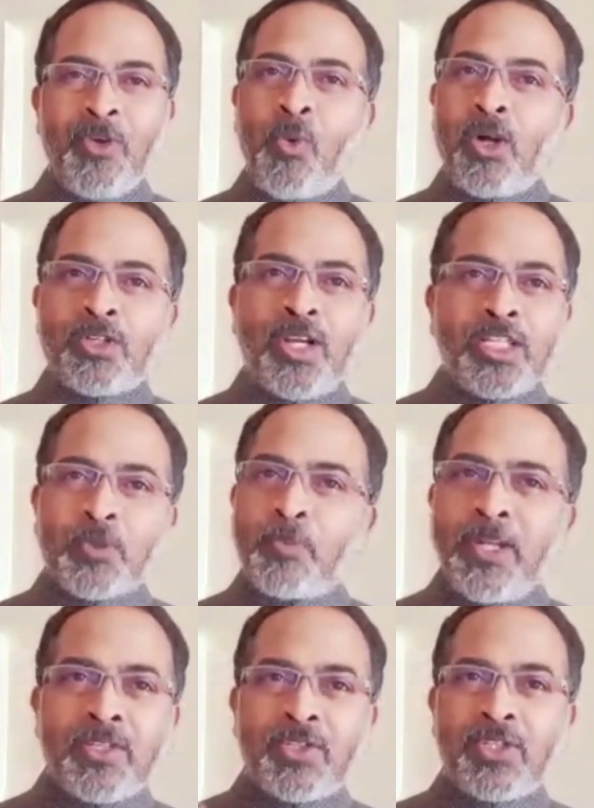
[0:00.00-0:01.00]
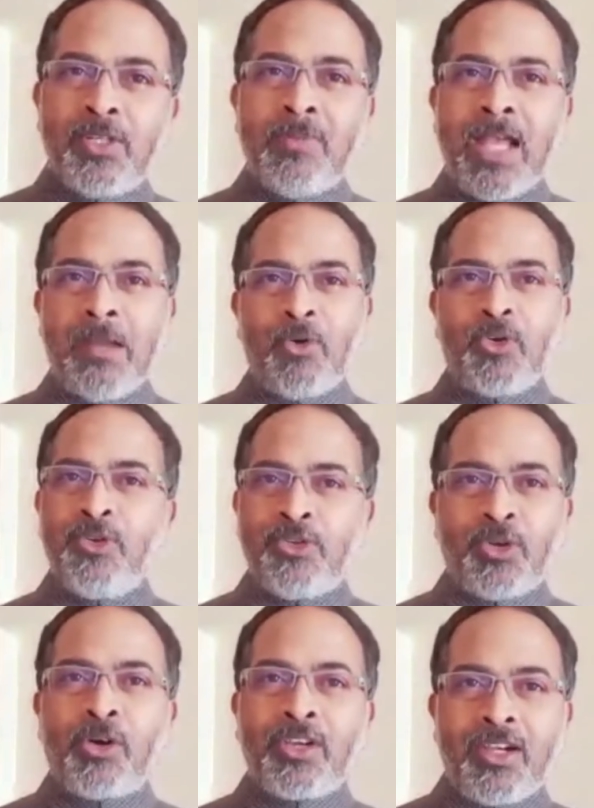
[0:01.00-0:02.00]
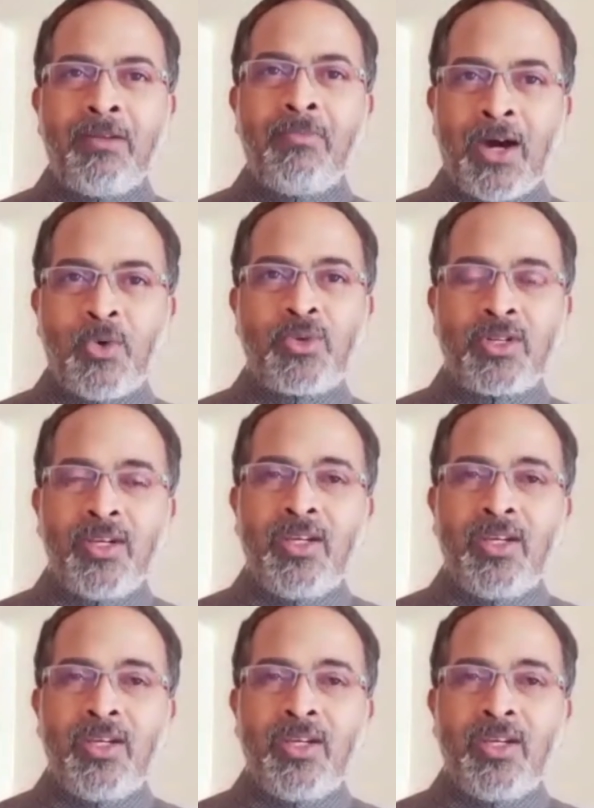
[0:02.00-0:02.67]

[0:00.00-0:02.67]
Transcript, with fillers: What conspiracy, ma'am, are you talking about?